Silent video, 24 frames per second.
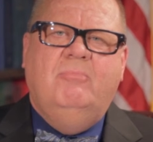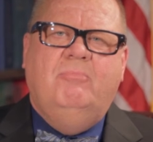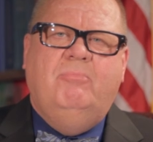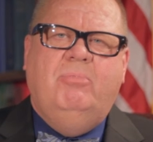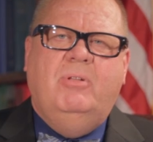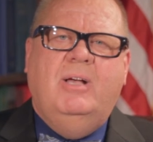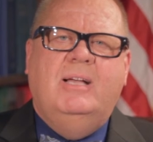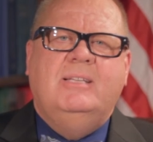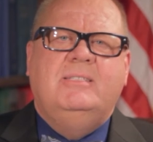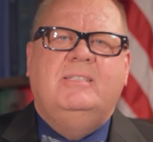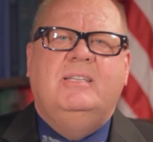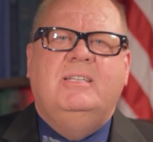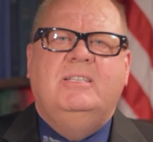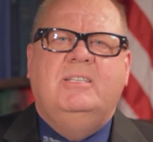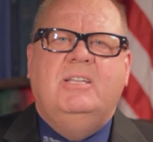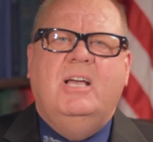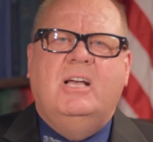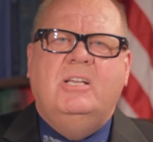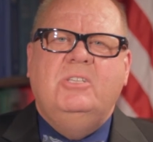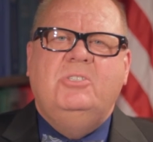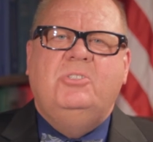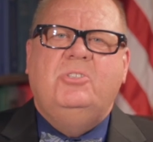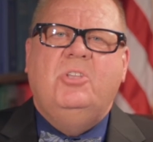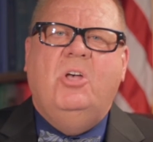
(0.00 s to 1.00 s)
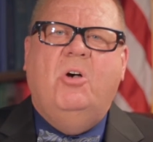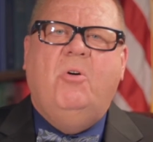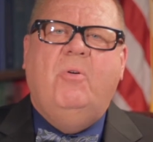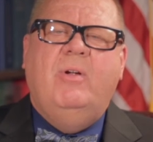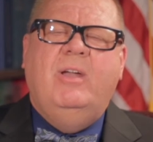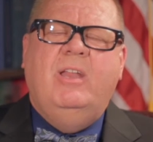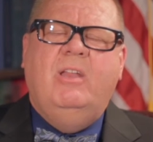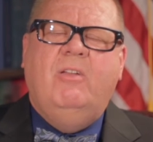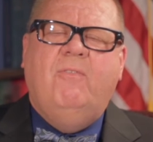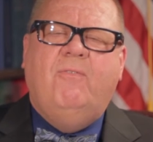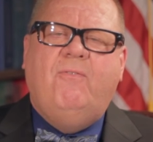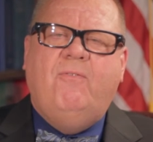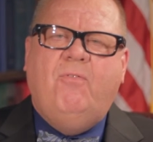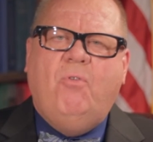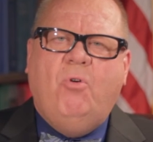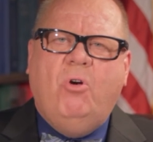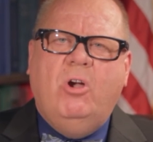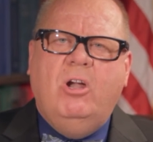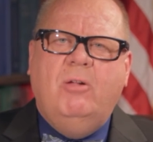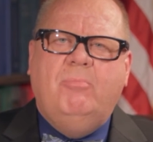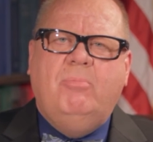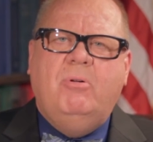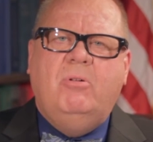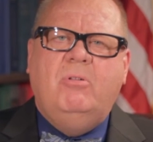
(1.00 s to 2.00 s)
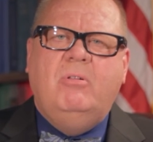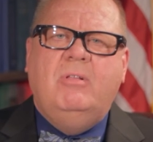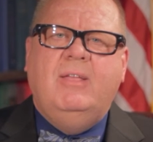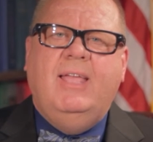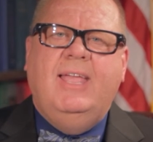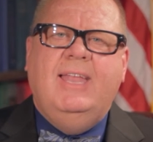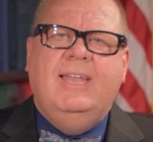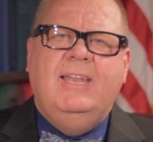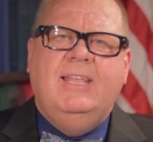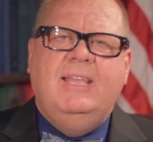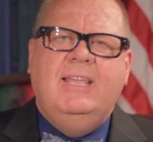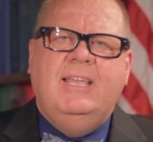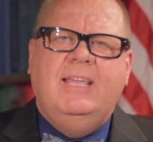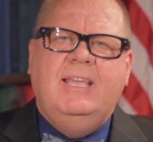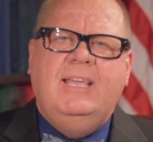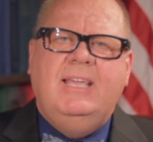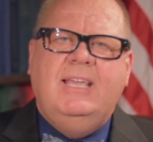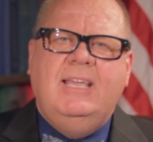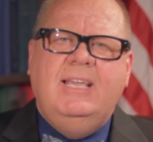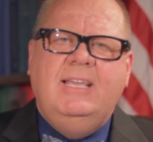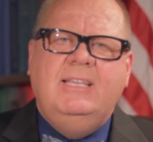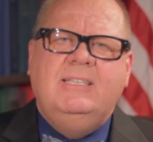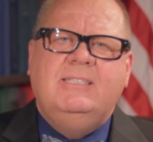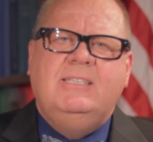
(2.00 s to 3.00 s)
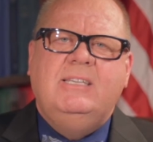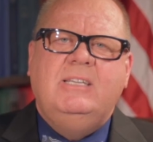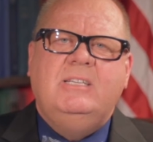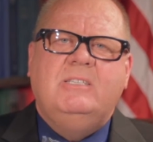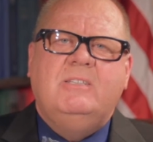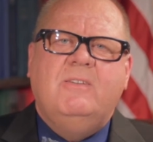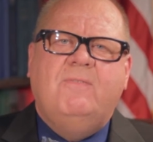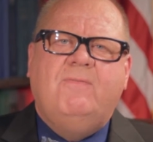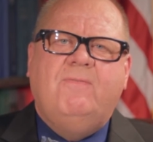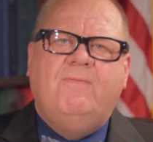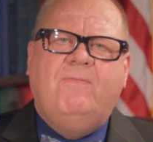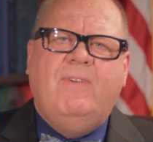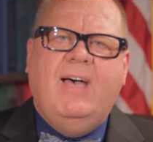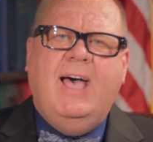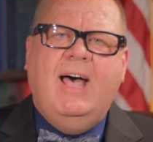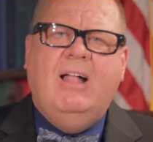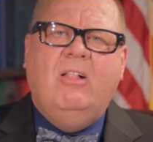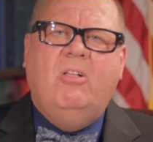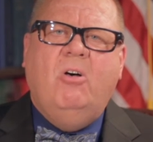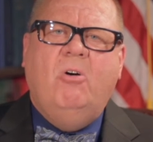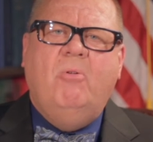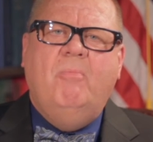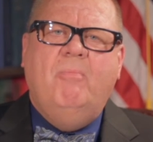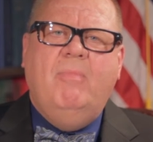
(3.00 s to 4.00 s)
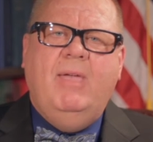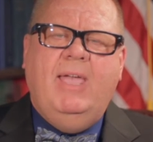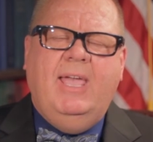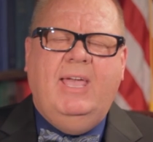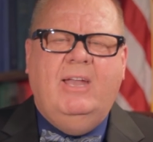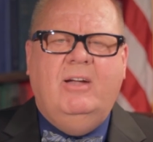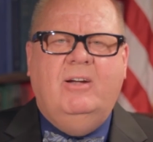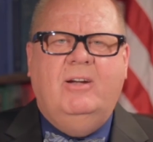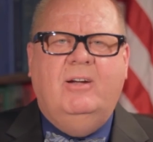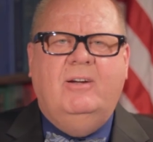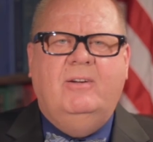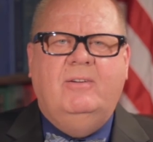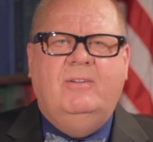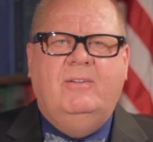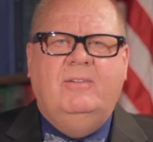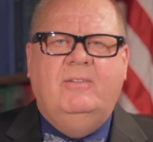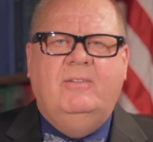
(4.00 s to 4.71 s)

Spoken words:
Plus, it does so in an affordable and easy to follow manner.